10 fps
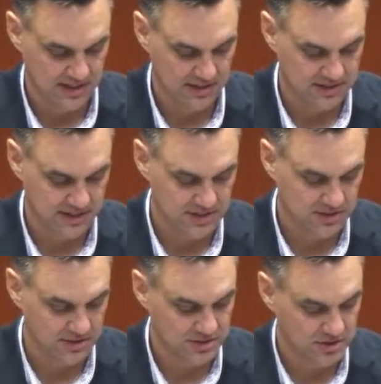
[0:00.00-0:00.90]
That'll take us
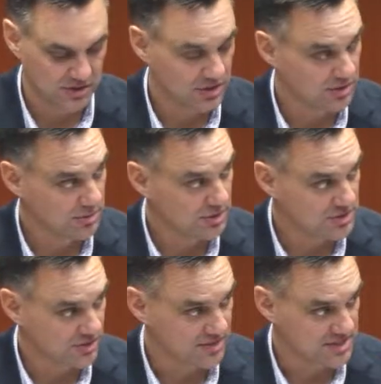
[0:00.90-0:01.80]
on to the Community
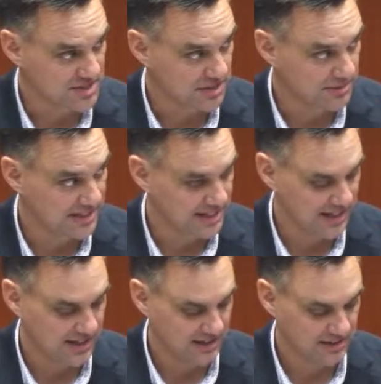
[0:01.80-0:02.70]
Services Committee
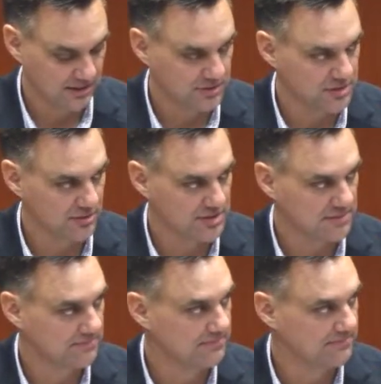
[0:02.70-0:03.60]
and Councillor
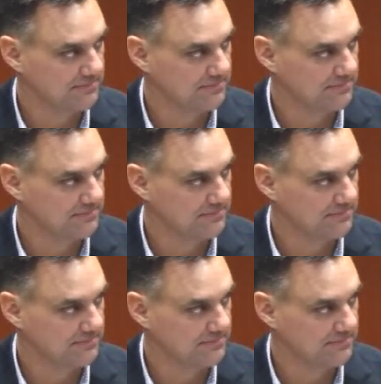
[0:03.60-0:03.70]
Friesen.